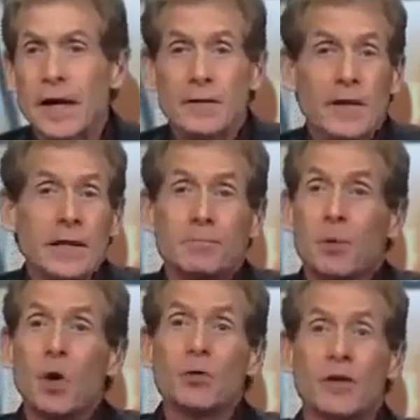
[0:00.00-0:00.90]
They
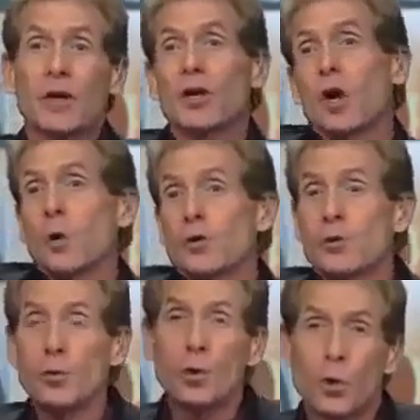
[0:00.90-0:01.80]
broke their
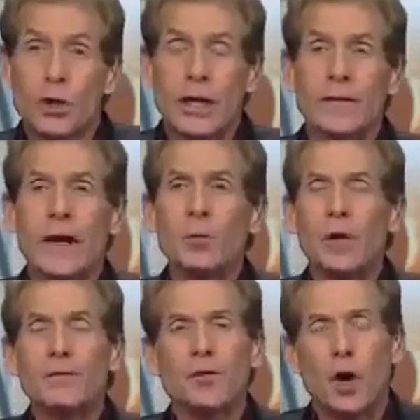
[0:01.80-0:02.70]
golden rule, and they
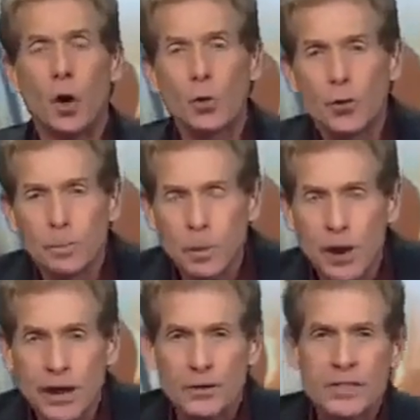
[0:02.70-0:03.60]
went for older
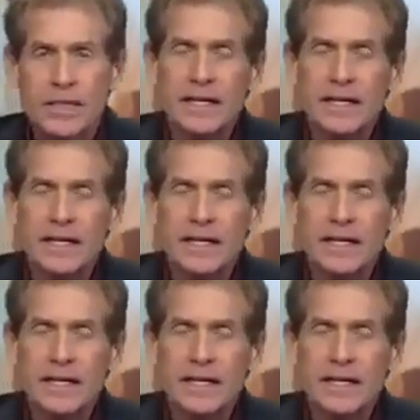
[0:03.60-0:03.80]
players.